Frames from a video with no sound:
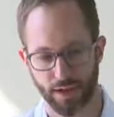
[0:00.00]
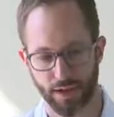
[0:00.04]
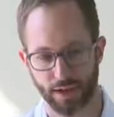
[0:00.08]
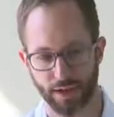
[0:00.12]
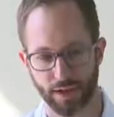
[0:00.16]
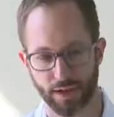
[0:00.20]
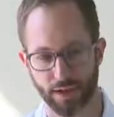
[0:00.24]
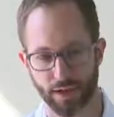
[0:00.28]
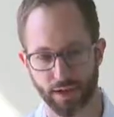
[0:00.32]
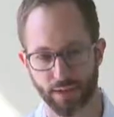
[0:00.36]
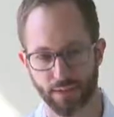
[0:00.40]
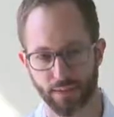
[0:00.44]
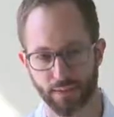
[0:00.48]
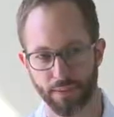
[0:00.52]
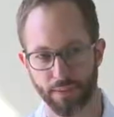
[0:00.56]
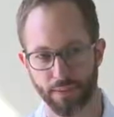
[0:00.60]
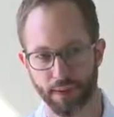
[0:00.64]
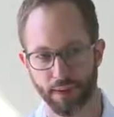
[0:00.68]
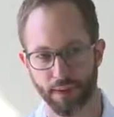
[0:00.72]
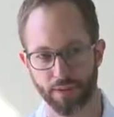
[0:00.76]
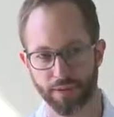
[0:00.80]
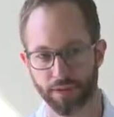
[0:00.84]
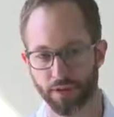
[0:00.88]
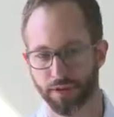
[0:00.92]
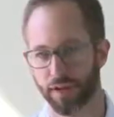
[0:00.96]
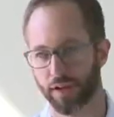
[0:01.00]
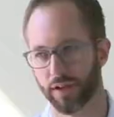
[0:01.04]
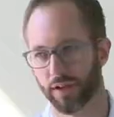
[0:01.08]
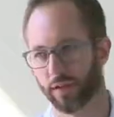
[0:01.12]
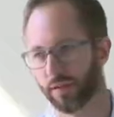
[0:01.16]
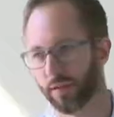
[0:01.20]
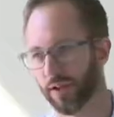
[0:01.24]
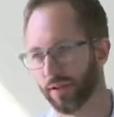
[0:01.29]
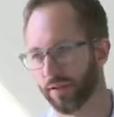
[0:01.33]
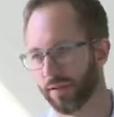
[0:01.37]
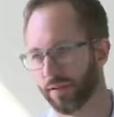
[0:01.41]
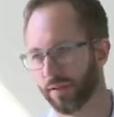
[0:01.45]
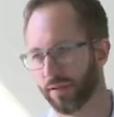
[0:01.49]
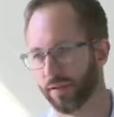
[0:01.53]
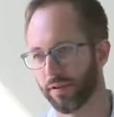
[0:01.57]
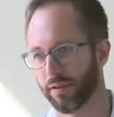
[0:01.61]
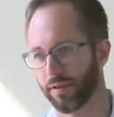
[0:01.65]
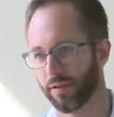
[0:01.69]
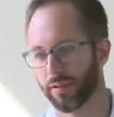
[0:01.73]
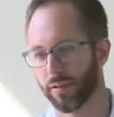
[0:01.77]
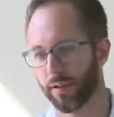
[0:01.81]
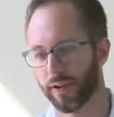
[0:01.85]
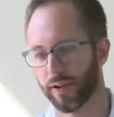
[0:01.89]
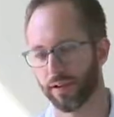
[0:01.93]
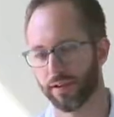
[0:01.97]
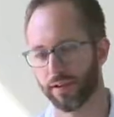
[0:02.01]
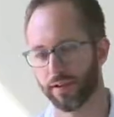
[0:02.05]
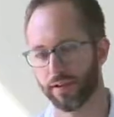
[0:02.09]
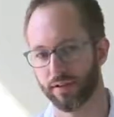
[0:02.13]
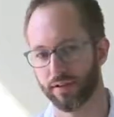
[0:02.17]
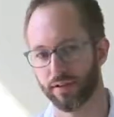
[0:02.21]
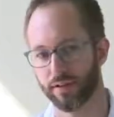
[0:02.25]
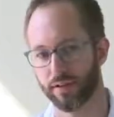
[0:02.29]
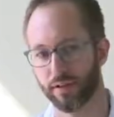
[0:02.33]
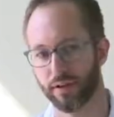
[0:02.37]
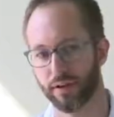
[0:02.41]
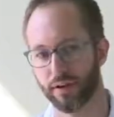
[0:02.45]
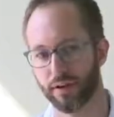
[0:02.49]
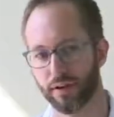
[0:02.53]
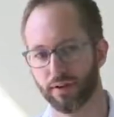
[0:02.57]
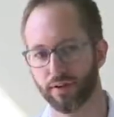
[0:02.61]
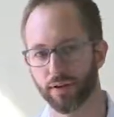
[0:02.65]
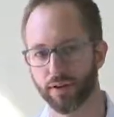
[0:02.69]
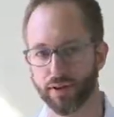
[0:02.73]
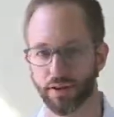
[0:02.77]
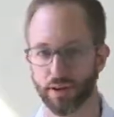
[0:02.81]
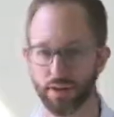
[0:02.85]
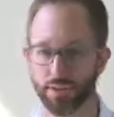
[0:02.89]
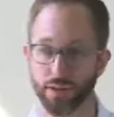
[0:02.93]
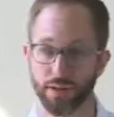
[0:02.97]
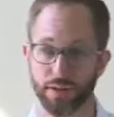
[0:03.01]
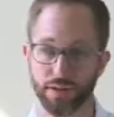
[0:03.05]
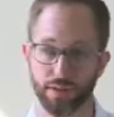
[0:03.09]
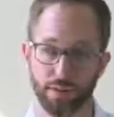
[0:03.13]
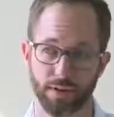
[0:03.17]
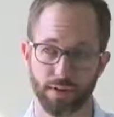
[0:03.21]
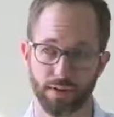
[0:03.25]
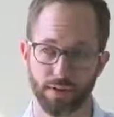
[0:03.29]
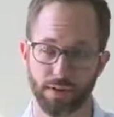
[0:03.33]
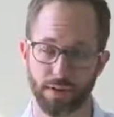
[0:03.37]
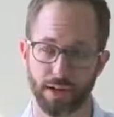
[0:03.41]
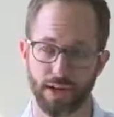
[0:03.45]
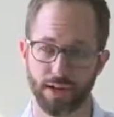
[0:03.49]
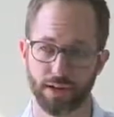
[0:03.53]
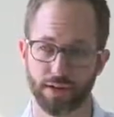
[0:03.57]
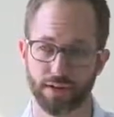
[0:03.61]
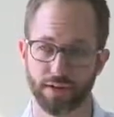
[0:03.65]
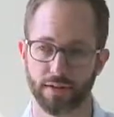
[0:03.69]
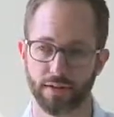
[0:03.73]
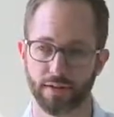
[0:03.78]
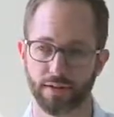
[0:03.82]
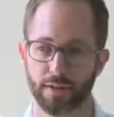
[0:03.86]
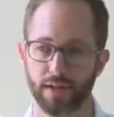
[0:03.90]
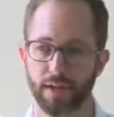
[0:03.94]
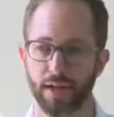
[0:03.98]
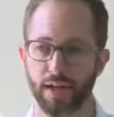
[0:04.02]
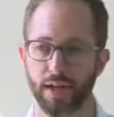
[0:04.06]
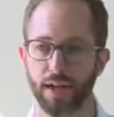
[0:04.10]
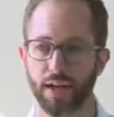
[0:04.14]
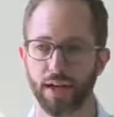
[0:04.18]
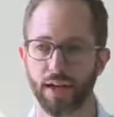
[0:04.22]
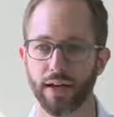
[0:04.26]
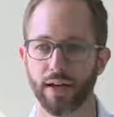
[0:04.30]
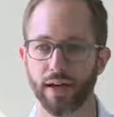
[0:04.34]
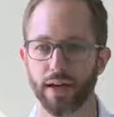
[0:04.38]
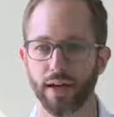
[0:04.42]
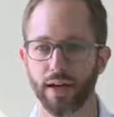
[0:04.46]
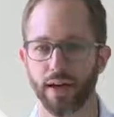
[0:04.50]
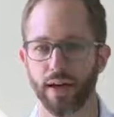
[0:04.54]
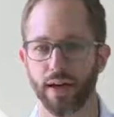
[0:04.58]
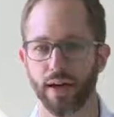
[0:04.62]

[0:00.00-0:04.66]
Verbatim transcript: Um, and we'll talk about some of those packages tomorrow. We'll talk about some of those packages today.